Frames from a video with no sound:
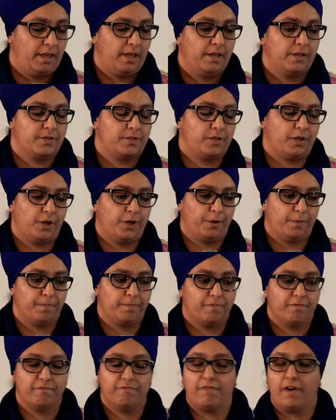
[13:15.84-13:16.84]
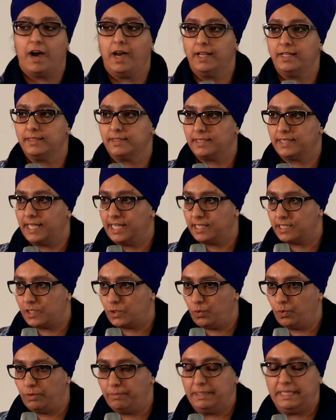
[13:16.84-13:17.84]
So, violence against
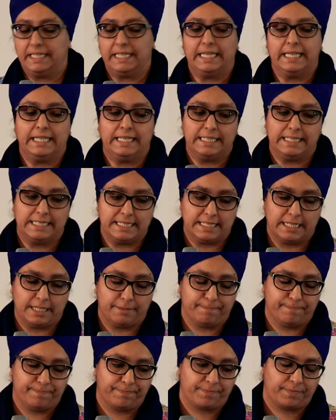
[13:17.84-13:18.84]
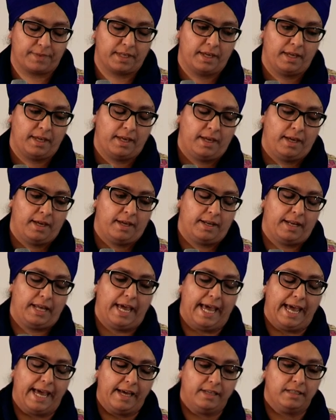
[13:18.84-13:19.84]
women in India. Now,
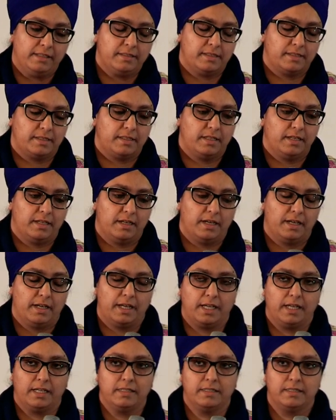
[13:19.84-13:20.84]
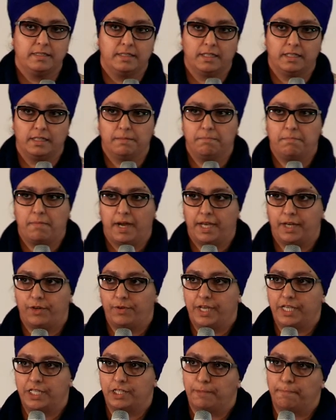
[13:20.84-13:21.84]
as the Indian
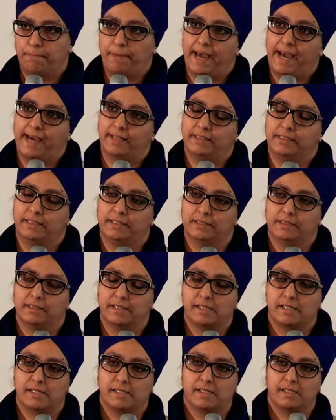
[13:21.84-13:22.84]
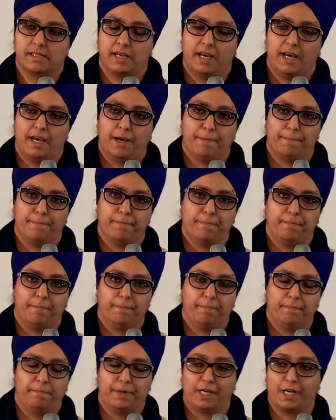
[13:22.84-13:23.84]
migration patterns
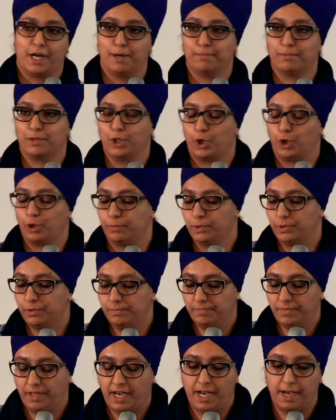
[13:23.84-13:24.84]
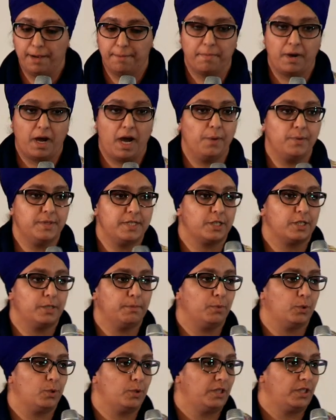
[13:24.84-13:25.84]
become global, I was actually
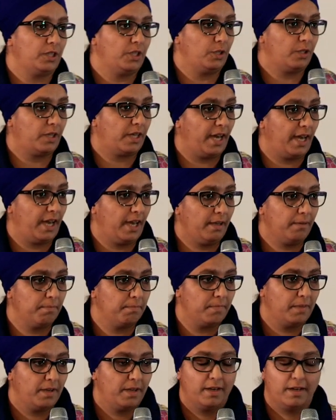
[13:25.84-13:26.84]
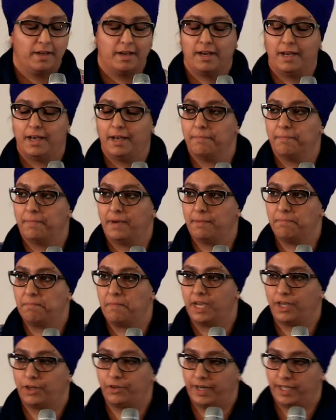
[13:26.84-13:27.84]
born in the UK and
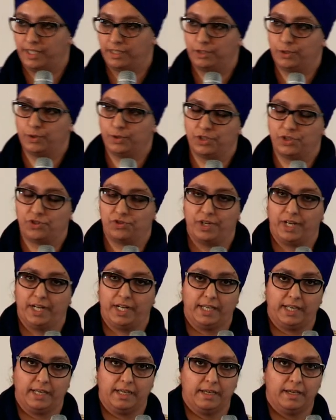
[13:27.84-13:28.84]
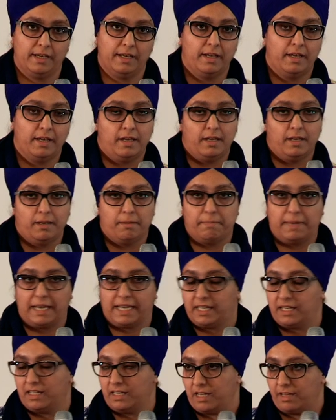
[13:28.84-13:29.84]
migrated to Australia
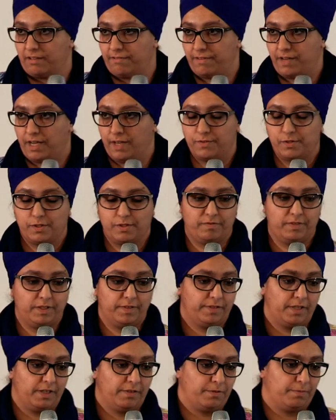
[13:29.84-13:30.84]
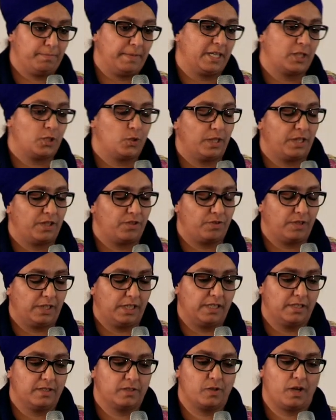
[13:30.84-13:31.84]
back in 95, so I've lived there for about 23
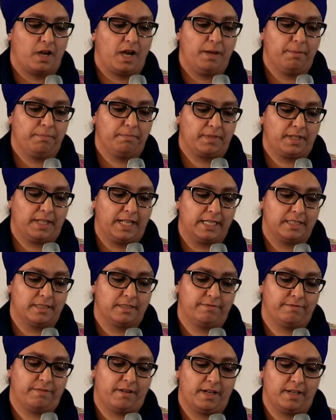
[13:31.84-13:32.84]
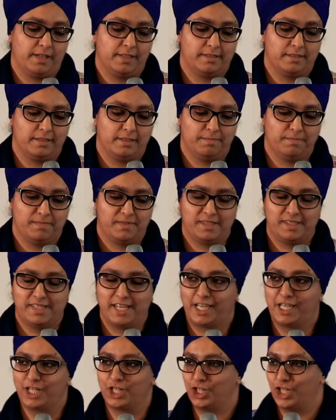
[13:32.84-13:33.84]
years. So I'm classified as a
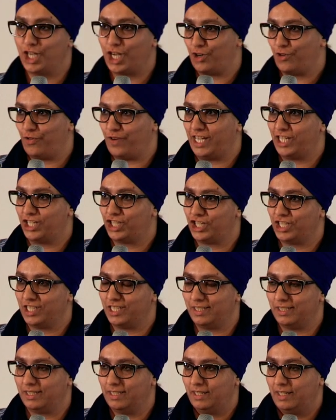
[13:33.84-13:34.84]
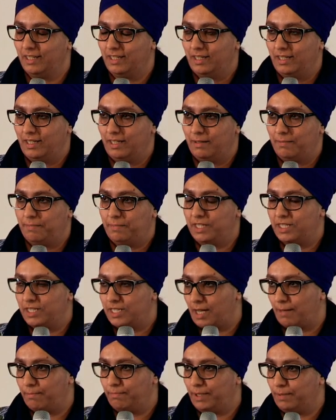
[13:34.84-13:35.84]
second generation
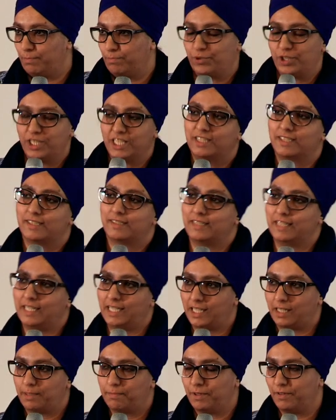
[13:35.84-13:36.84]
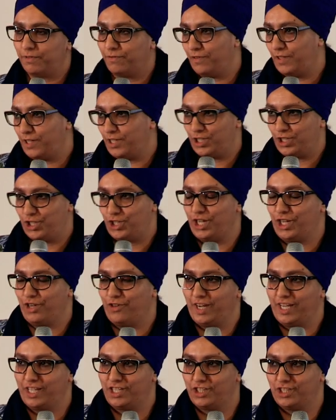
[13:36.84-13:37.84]
Punjabi British Sikh, but first
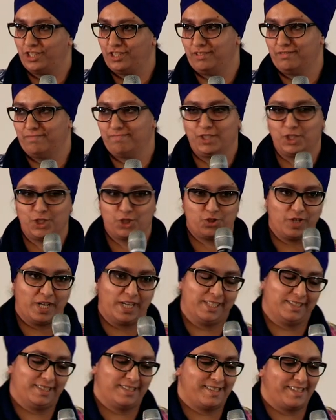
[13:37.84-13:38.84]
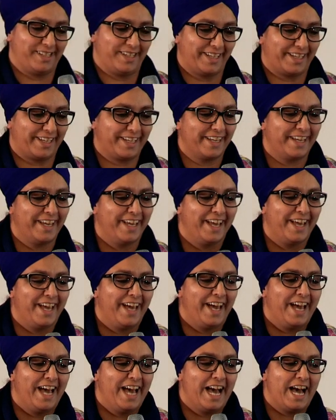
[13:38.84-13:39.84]
generation Australian Sikh.
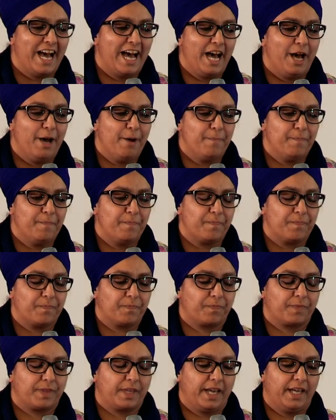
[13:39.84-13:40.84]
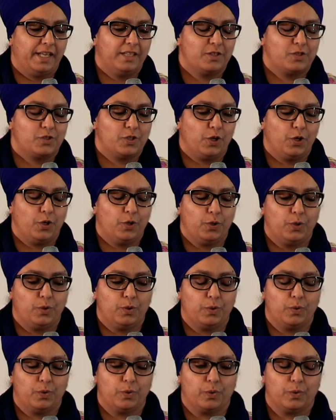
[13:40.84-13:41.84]
And
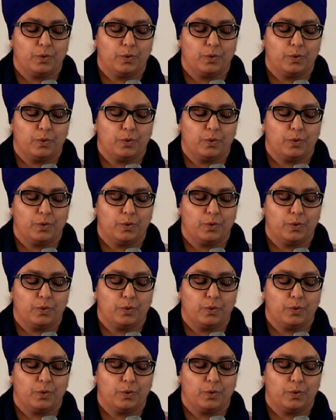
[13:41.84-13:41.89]
so